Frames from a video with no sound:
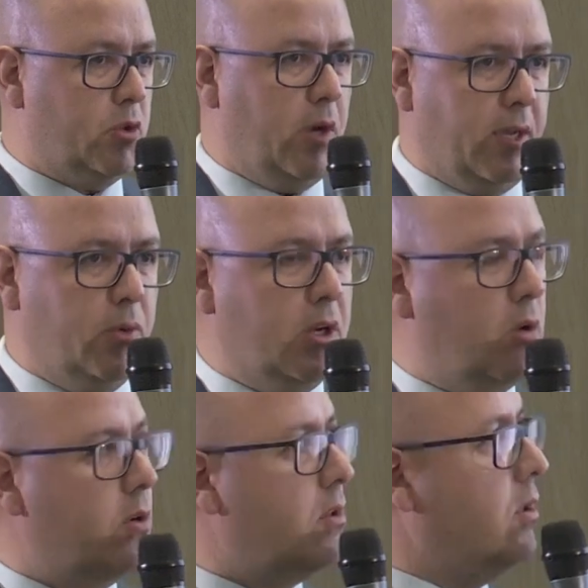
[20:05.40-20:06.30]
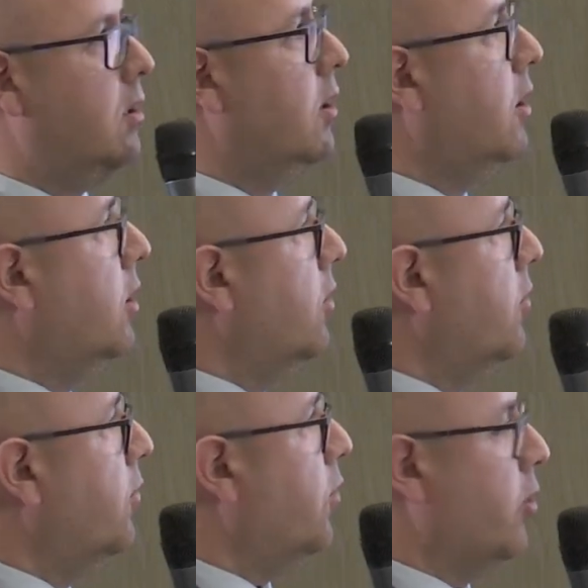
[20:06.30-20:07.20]
track record
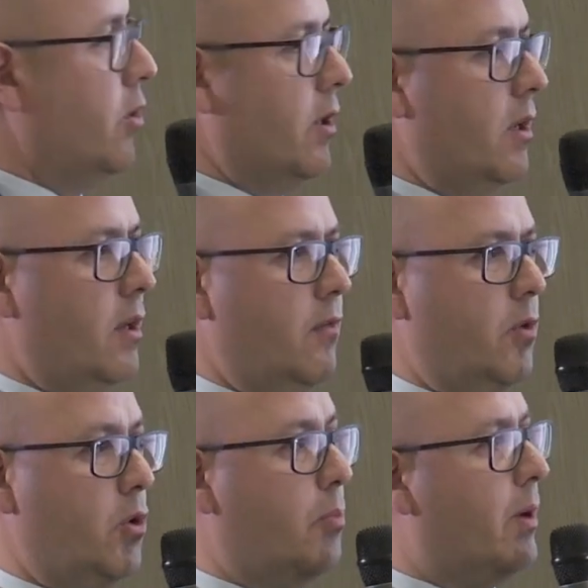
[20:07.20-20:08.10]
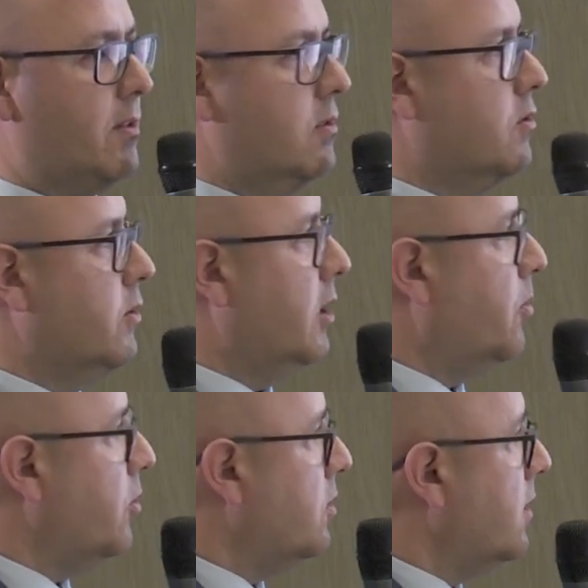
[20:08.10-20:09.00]
for your partners on that
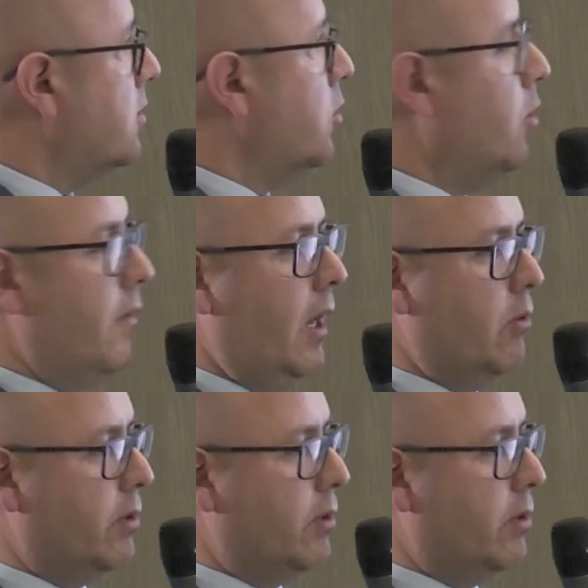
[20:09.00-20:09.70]
project. So I